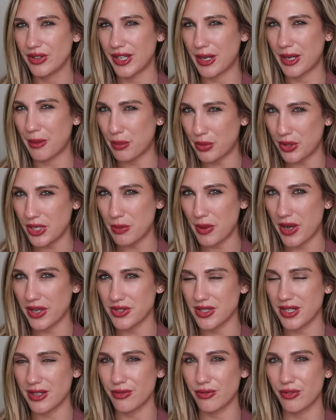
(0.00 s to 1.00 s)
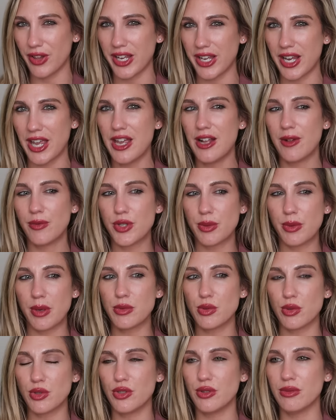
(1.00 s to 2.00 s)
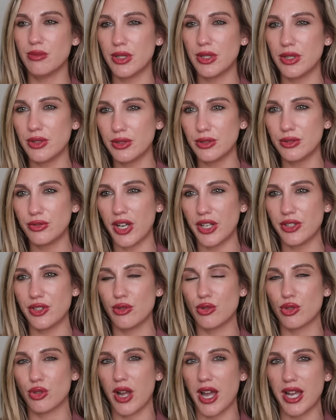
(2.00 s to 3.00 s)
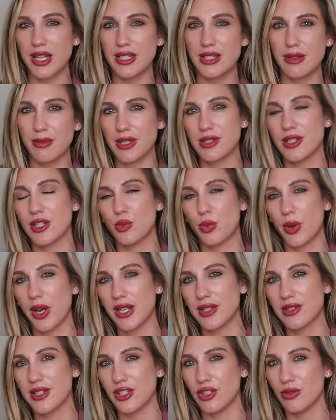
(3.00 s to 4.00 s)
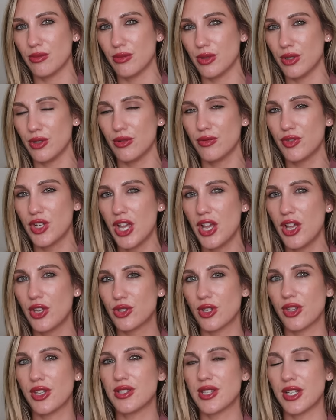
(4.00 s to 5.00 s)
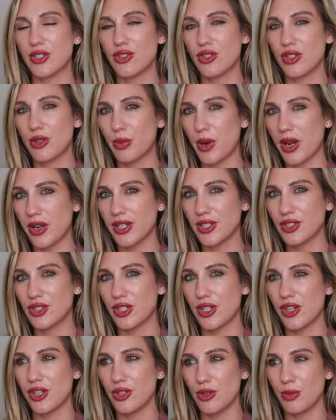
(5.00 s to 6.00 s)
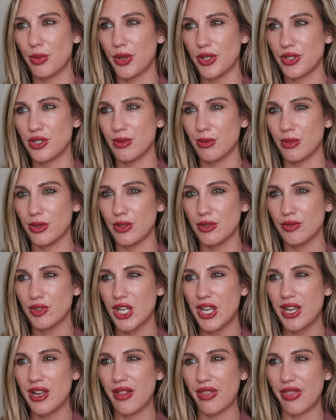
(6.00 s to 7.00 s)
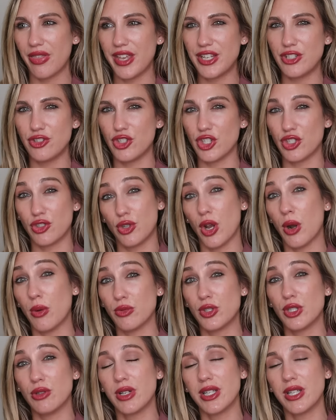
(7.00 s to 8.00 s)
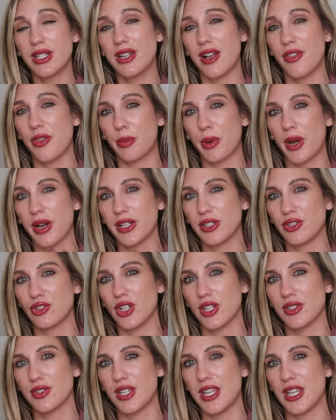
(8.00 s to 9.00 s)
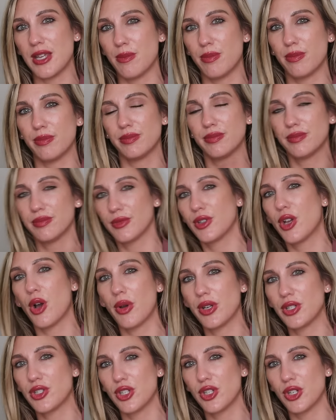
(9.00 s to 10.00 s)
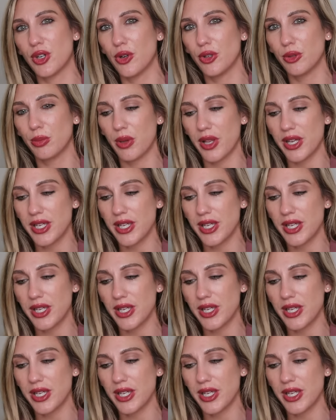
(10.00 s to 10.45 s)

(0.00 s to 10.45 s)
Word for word: Like, I'm pretty positive. Like, sometimes when you move and you try to message brands that you moved, so they send you the products to the new place you moved, they just don't do it, and the products just keep going to your old